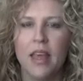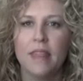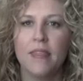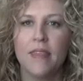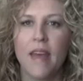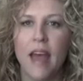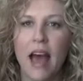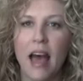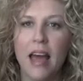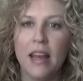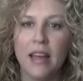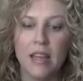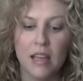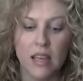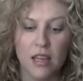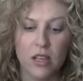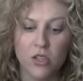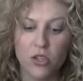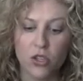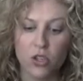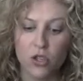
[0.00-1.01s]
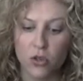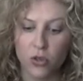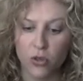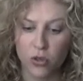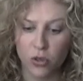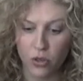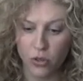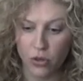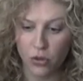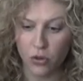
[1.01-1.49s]
That is
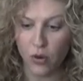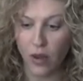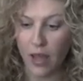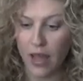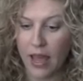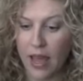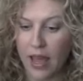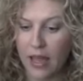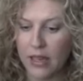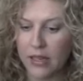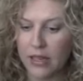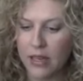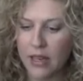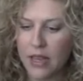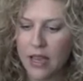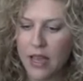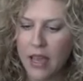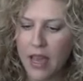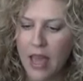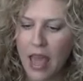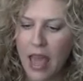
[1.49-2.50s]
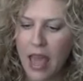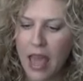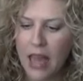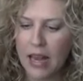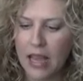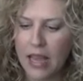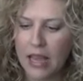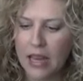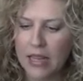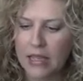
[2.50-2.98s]
true, and
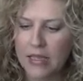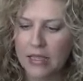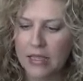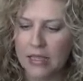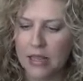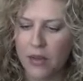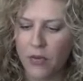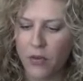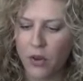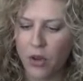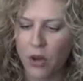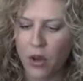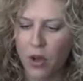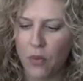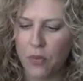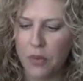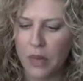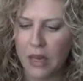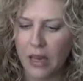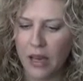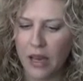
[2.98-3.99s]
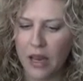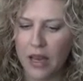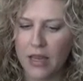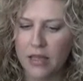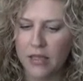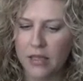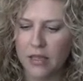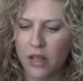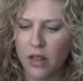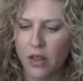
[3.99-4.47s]
it is difficult
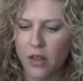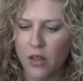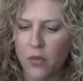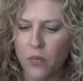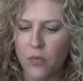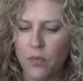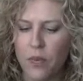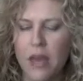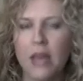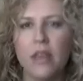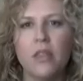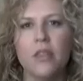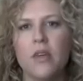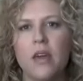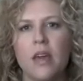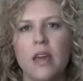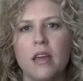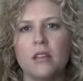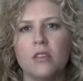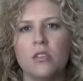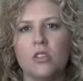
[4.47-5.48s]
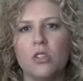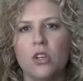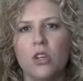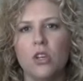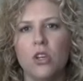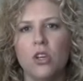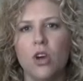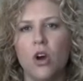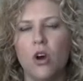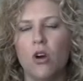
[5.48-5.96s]
because big things,
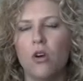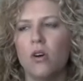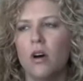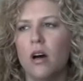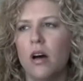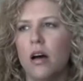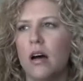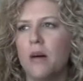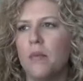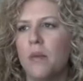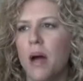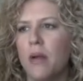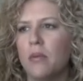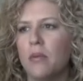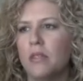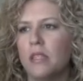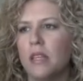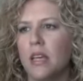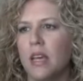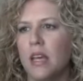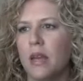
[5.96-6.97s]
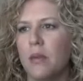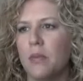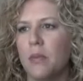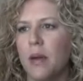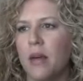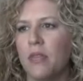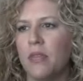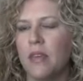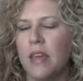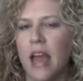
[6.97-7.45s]
I was thinking
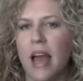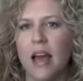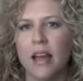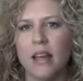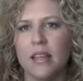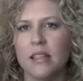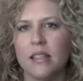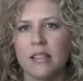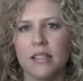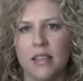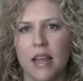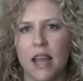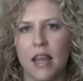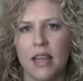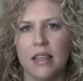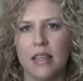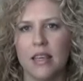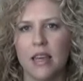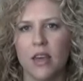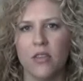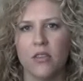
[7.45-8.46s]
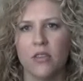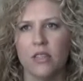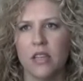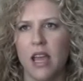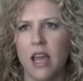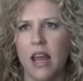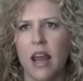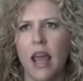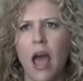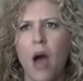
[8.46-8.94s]
about the Atkins diet the other
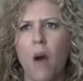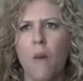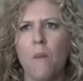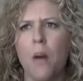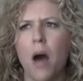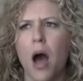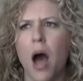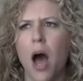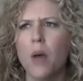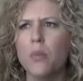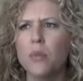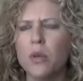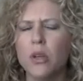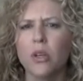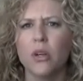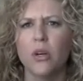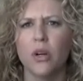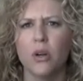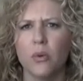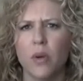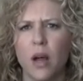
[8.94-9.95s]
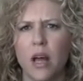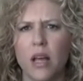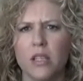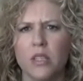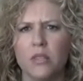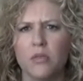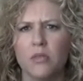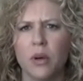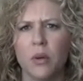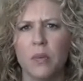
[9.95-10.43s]
day and how popular it
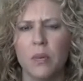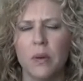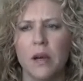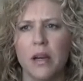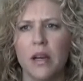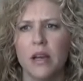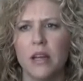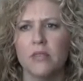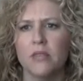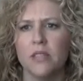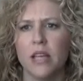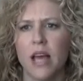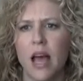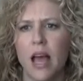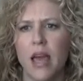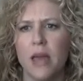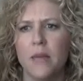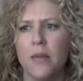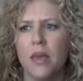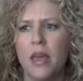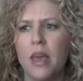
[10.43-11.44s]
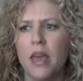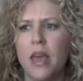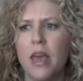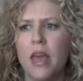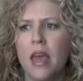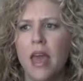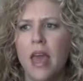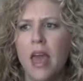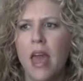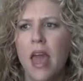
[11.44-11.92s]
was for a period of time.
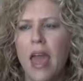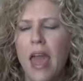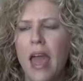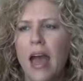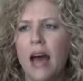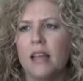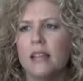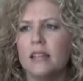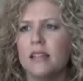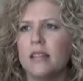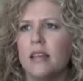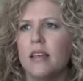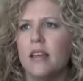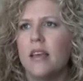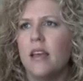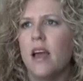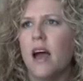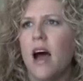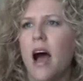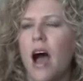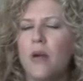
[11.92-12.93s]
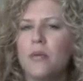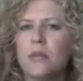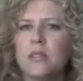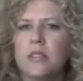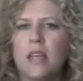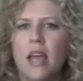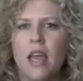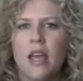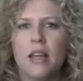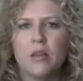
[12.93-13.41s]
And I was
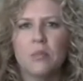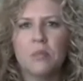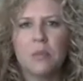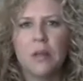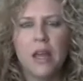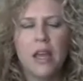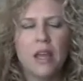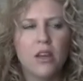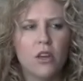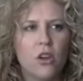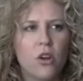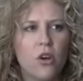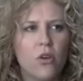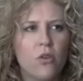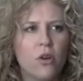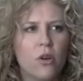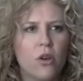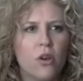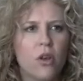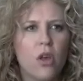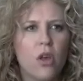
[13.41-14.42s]
saying to Blaine, who